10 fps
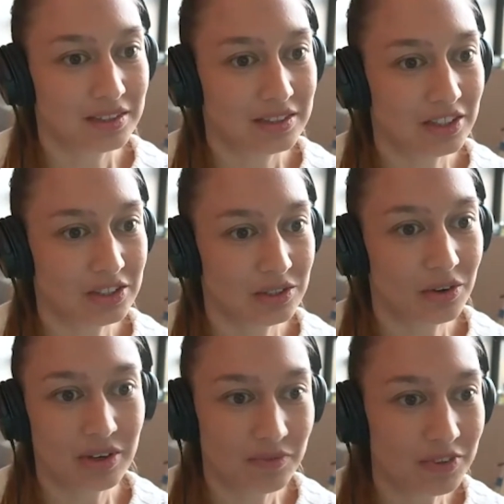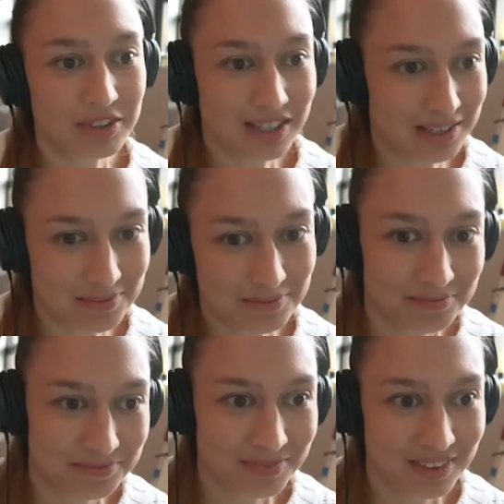just going full time
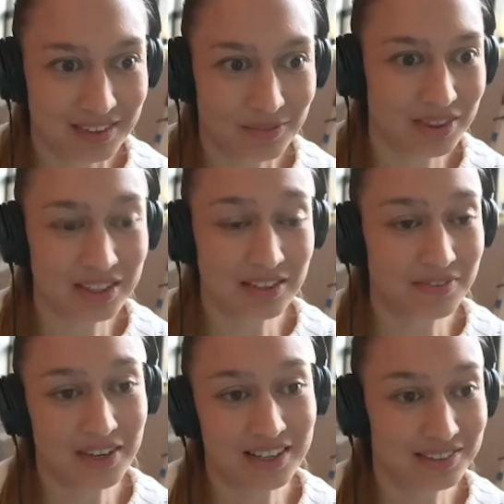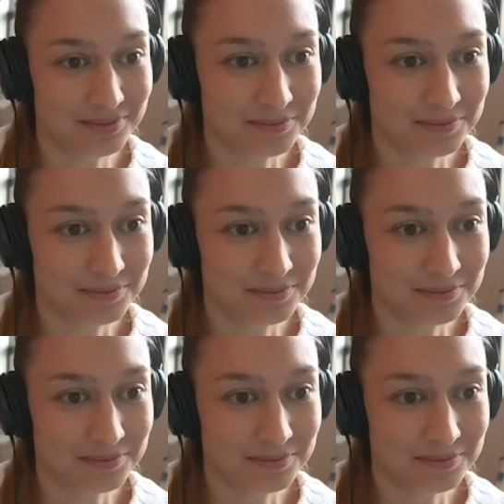with the Defiant.